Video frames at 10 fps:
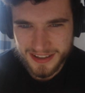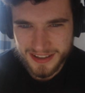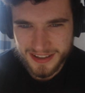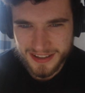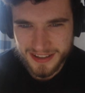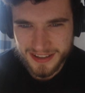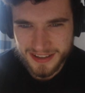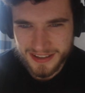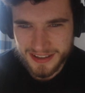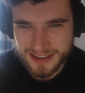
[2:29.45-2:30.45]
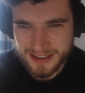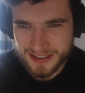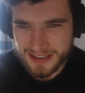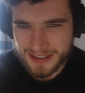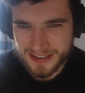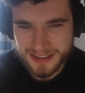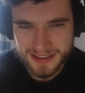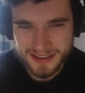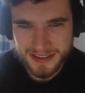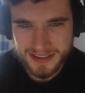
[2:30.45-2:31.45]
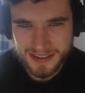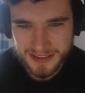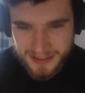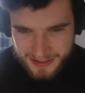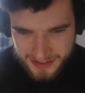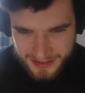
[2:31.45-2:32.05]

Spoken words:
[no speech]